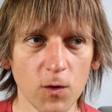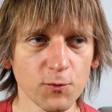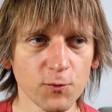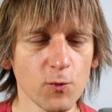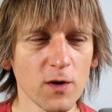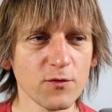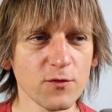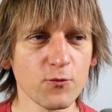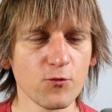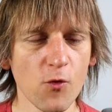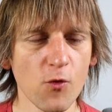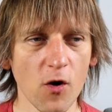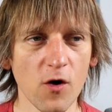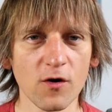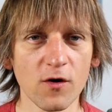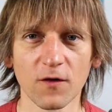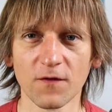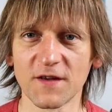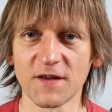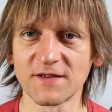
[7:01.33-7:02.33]
What went
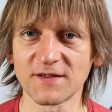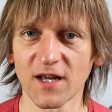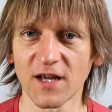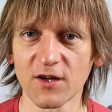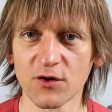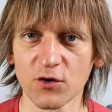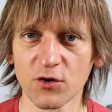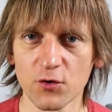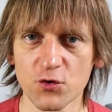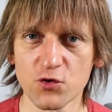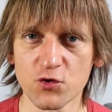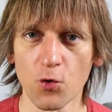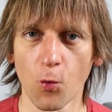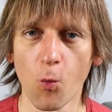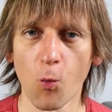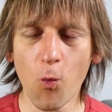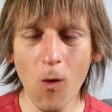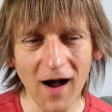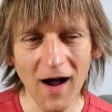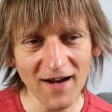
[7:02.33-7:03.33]
wrong on the second
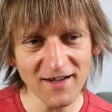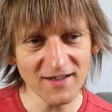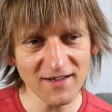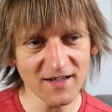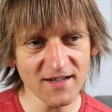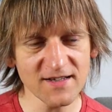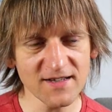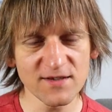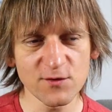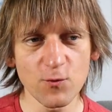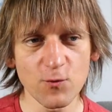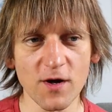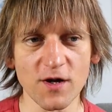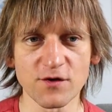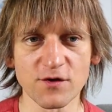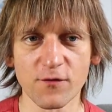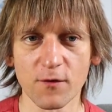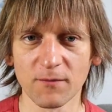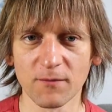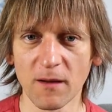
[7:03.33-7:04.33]
control? Why did I
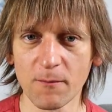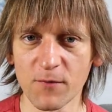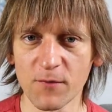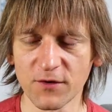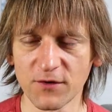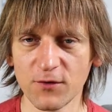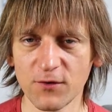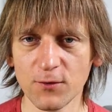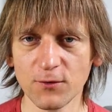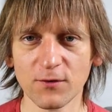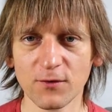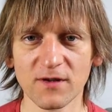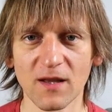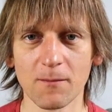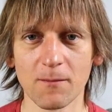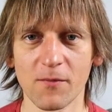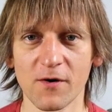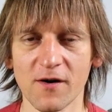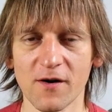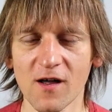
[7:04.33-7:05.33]
switch from number two to
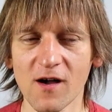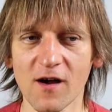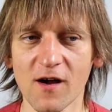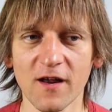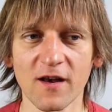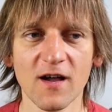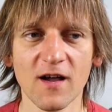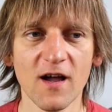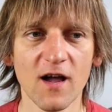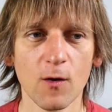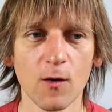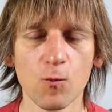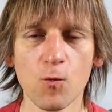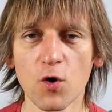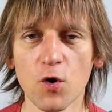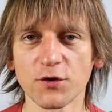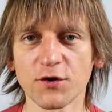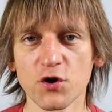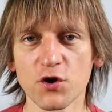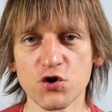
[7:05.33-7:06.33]
number nine?
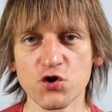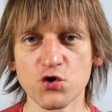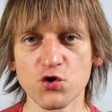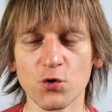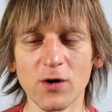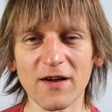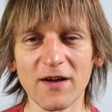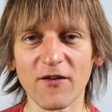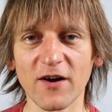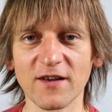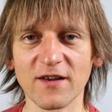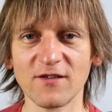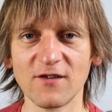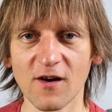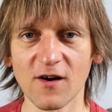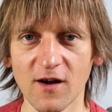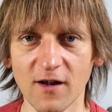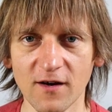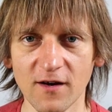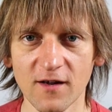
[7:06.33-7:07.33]
What should have I
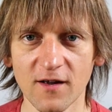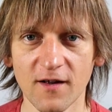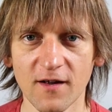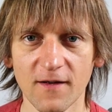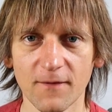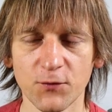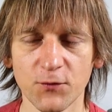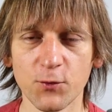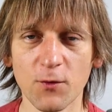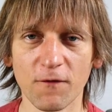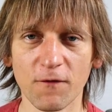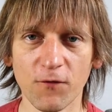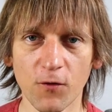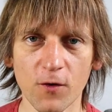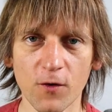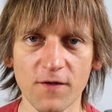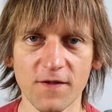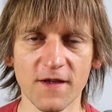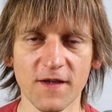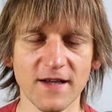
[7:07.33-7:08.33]
done to
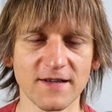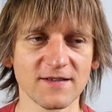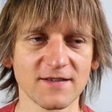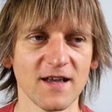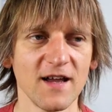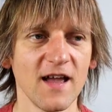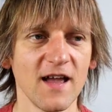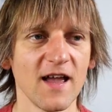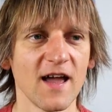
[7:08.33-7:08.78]
avoid this?